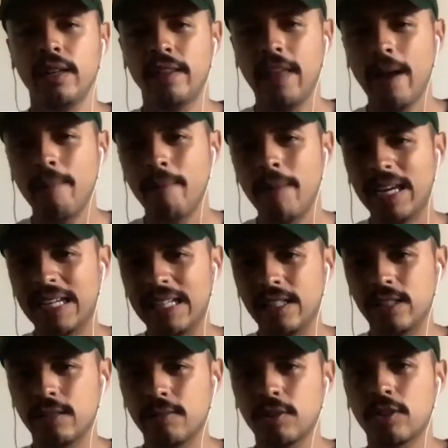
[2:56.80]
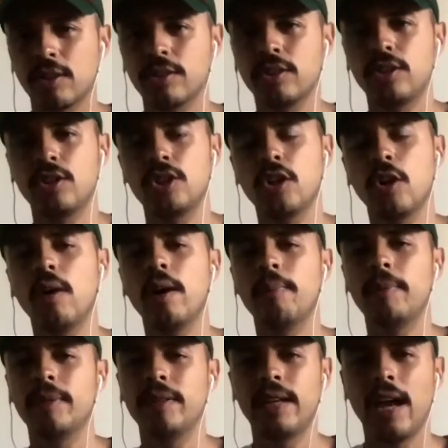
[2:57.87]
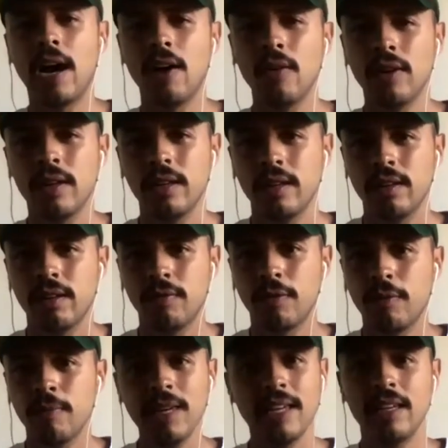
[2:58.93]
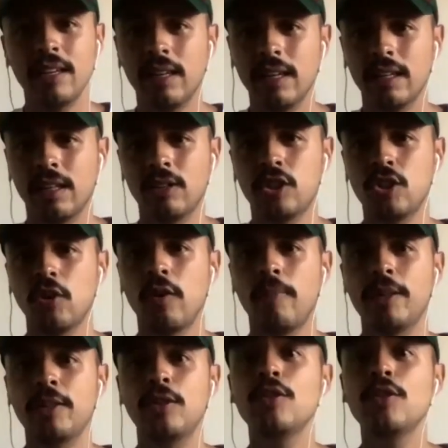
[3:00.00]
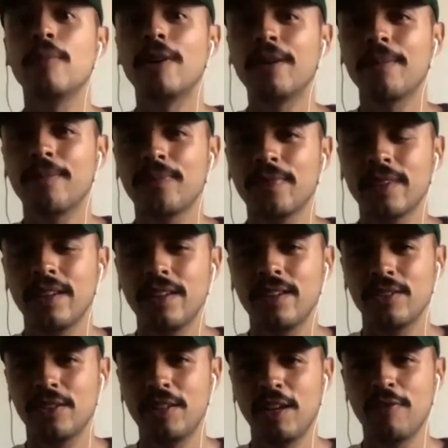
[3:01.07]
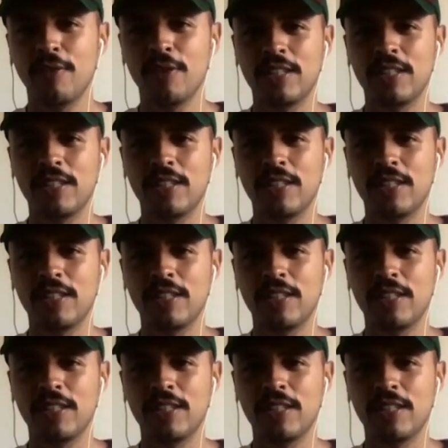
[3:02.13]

that mechanism starts to show up. Now, for me, it can show up as humor. So say, for